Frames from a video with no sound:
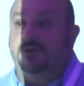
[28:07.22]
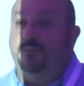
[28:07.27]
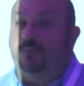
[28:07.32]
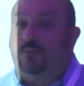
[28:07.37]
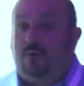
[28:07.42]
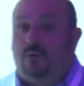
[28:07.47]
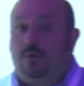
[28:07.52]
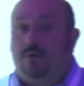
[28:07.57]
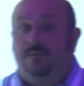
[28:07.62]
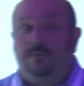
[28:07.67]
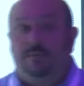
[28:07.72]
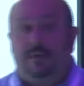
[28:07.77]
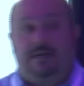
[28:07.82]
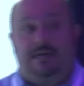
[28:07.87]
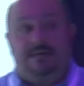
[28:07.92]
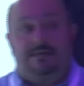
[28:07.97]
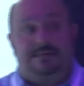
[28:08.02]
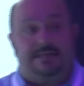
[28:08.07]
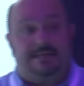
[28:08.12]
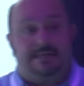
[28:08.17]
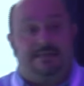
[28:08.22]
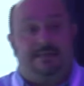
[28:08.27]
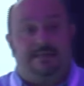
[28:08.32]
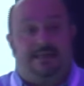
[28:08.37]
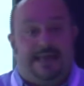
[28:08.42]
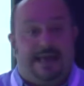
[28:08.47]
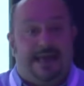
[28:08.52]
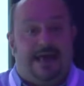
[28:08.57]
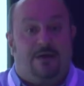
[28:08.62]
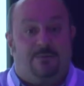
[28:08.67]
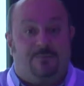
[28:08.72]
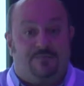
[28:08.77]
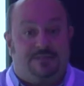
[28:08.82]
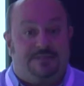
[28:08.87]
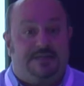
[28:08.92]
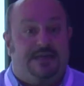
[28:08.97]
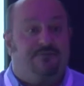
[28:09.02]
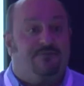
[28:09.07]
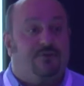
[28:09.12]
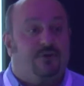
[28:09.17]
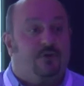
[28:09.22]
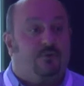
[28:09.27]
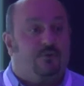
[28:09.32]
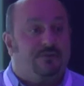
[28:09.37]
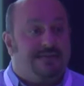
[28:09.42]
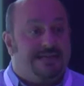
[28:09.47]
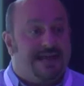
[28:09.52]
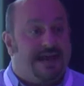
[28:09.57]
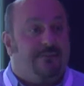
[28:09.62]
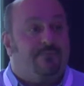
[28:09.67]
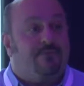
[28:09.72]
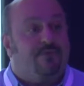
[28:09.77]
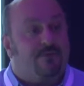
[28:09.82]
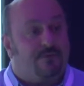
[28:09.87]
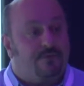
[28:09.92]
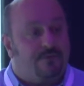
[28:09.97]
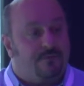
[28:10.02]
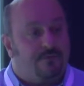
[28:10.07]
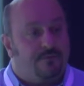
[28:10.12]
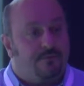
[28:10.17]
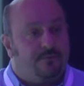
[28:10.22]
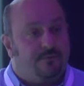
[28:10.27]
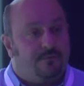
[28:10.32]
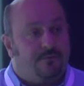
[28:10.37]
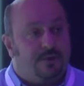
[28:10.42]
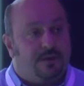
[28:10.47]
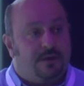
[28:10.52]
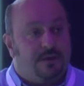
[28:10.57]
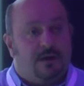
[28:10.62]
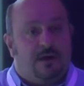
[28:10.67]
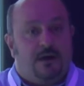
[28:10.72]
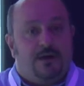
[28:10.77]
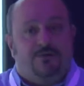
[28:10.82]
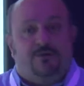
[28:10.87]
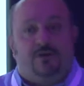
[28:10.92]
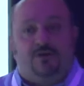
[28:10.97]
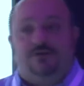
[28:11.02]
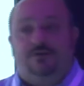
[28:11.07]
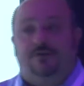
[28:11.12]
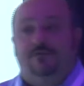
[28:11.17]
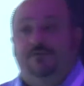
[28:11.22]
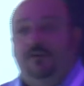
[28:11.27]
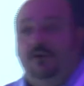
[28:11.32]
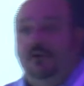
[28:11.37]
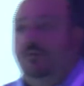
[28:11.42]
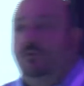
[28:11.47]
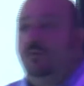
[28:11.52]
important because it helps give you depth. There's a few